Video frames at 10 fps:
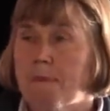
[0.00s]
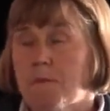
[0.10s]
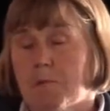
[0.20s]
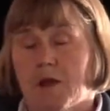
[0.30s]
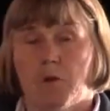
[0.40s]

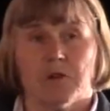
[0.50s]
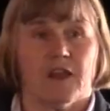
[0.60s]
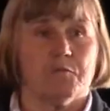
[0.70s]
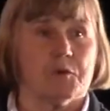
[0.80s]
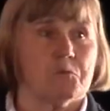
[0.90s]
well, my whole
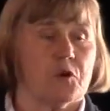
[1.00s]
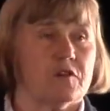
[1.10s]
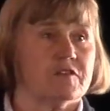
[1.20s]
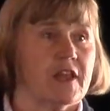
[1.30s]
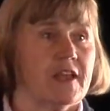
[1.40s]
life, but more
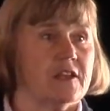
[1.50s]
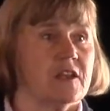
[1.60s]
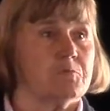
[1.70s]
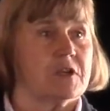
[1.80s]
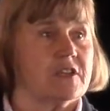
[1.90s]
of late,
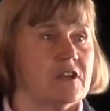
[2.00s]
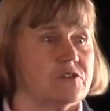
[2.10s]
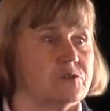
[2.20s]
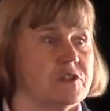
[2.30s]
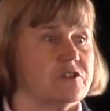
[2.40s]
my
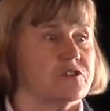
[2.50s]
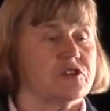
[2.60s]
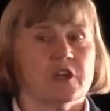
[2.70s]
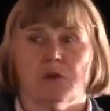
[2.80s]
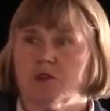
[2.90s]
doctoral research
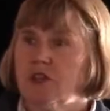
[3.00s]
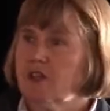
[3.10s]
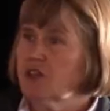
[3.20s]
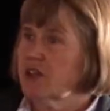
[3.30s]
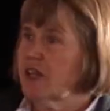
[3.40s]
was
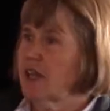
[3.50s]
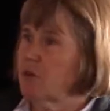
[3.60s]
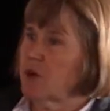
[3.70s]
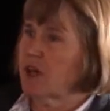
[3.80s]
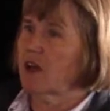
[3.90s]
on looking at
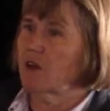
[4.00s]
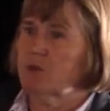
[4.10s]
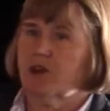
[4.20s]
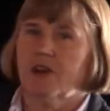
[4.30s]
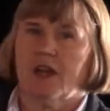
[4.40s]
what I call
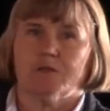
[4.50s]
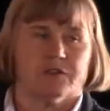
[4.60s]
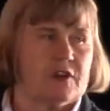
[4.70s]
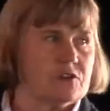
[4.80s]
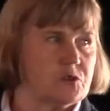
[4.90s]
paradigms
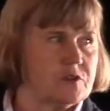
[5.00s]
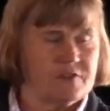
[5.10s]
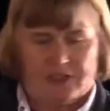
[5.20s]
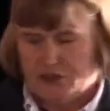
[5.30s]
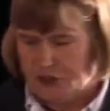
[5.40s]
of outdoor
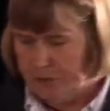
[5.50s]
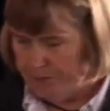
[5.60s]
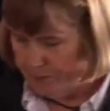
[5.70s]
adventure.